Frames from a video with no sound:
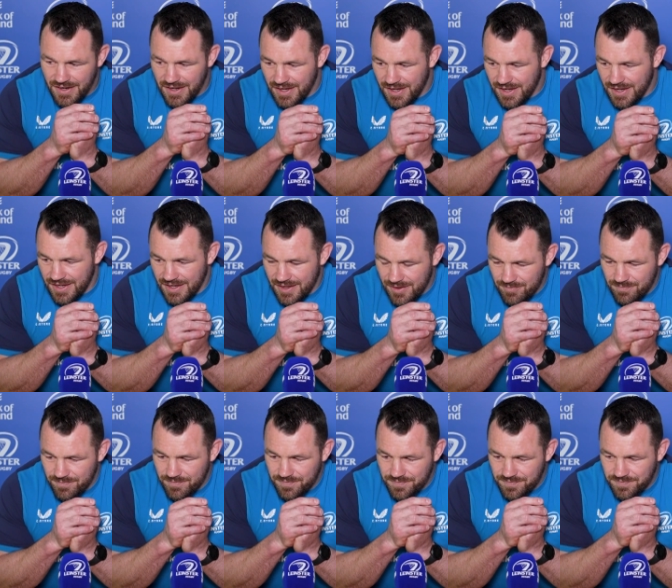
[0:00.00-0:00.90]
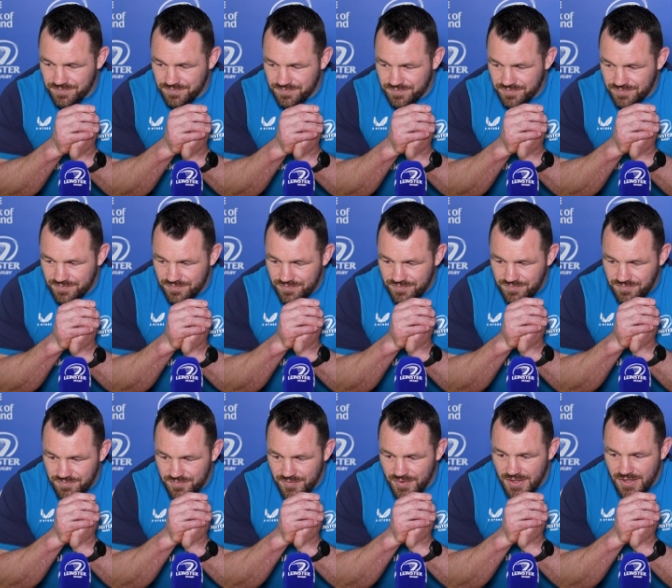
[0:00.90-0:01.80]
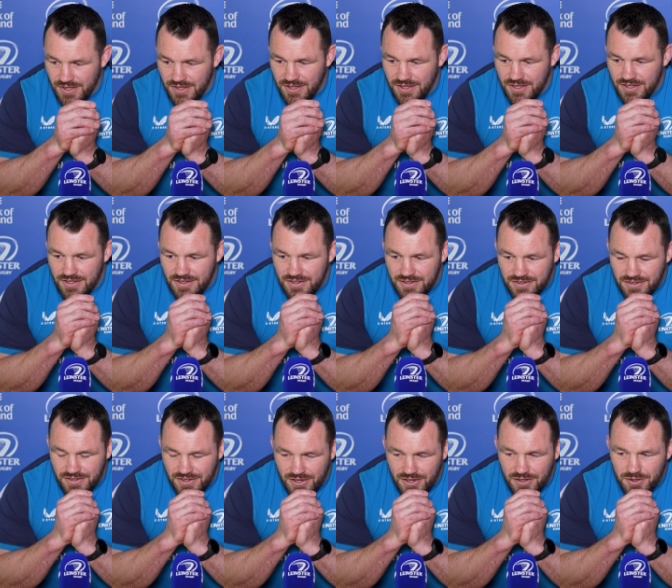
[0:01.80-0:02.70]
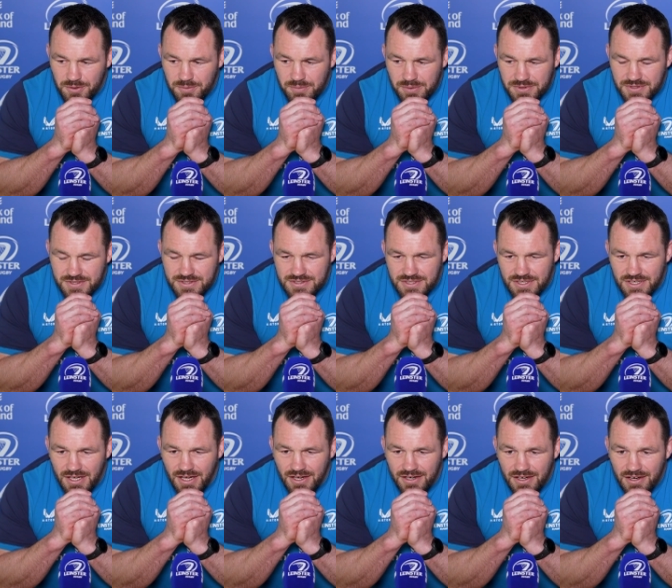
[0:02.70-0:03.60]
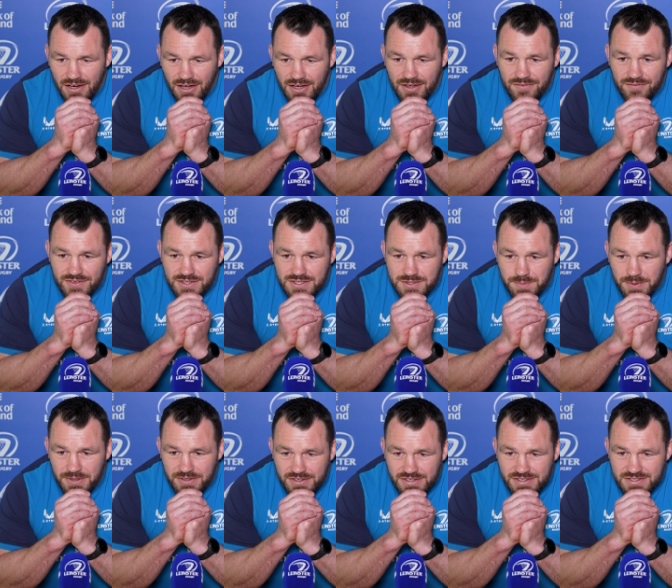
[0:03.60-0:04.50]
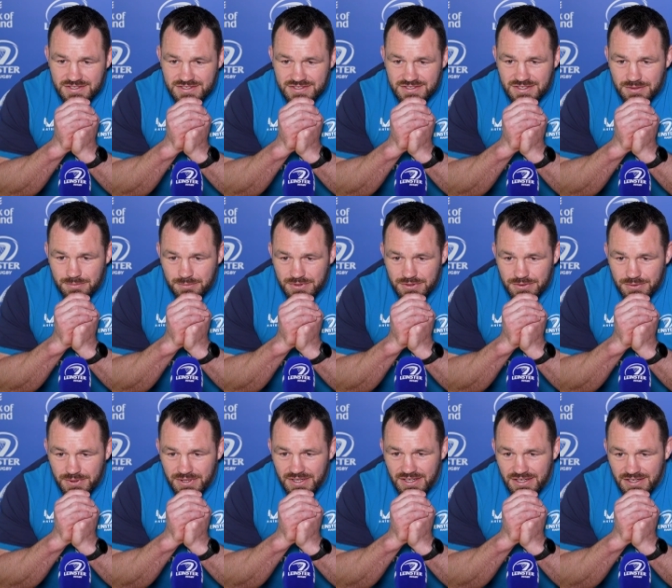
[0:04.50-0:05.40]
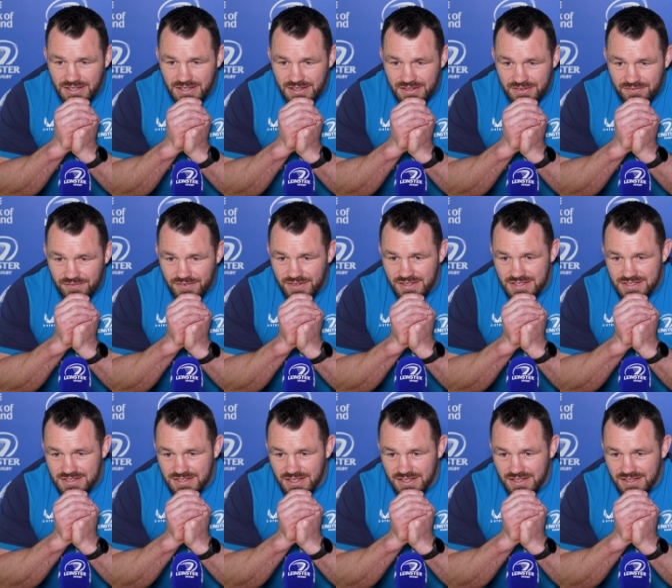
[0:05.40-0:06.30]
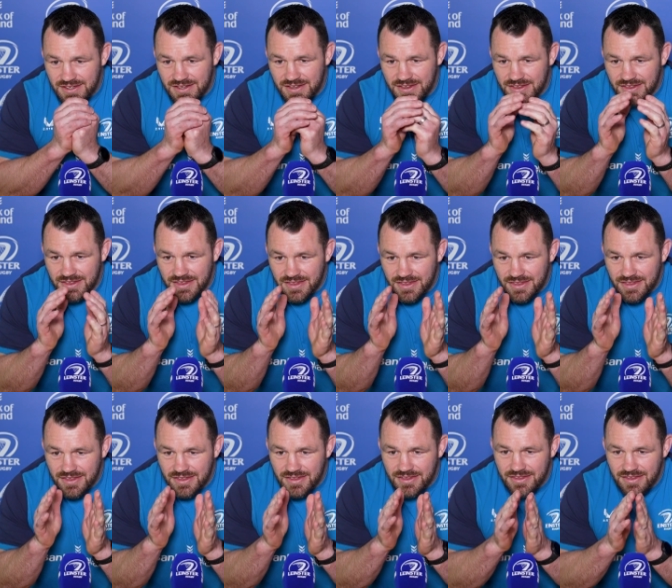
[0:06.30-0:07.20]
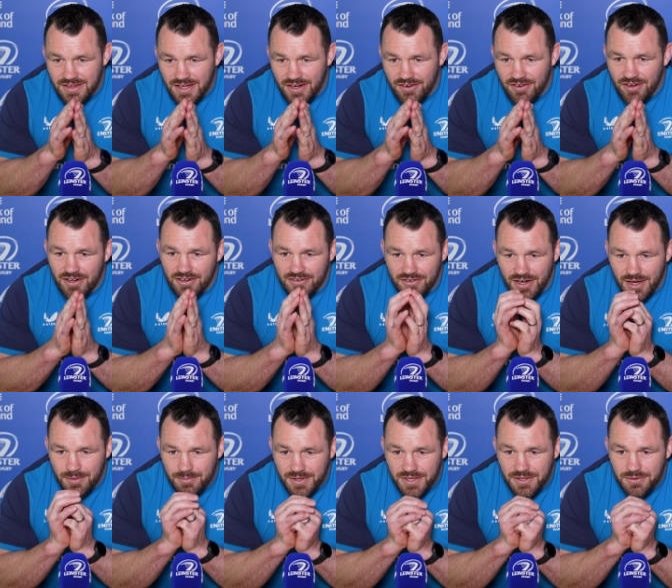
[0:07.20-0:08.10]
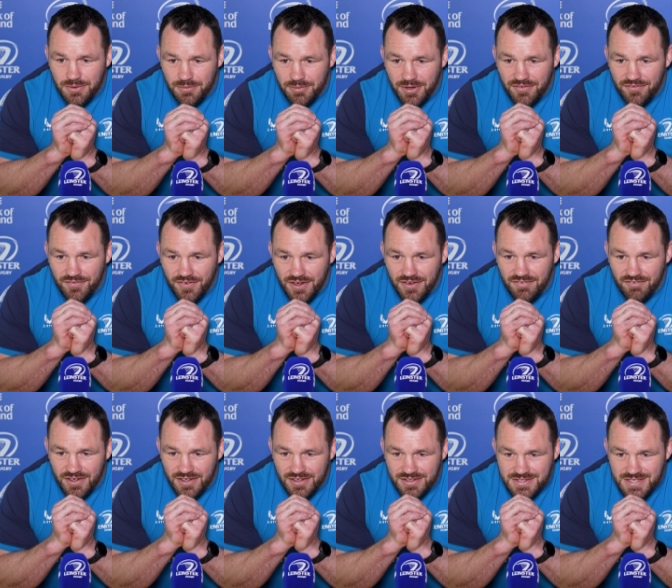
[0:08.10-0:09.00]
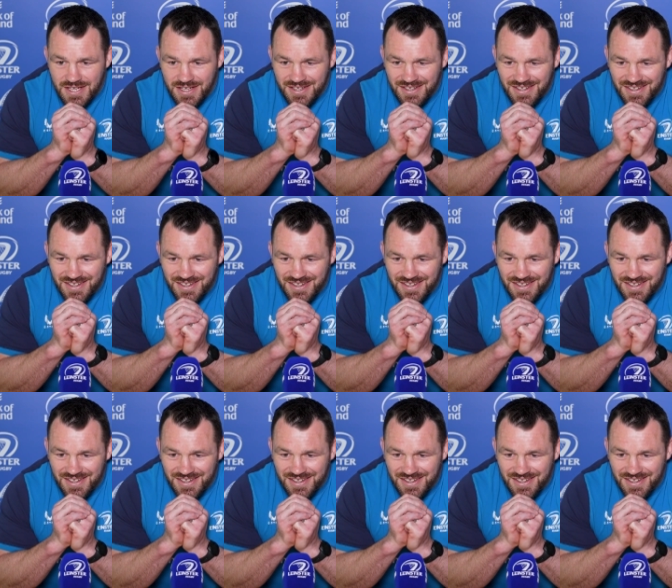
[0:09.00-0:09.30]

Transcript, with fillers: Um, no, but there's a lot of life experiences in between, and it feels like they're all crammed into about five years.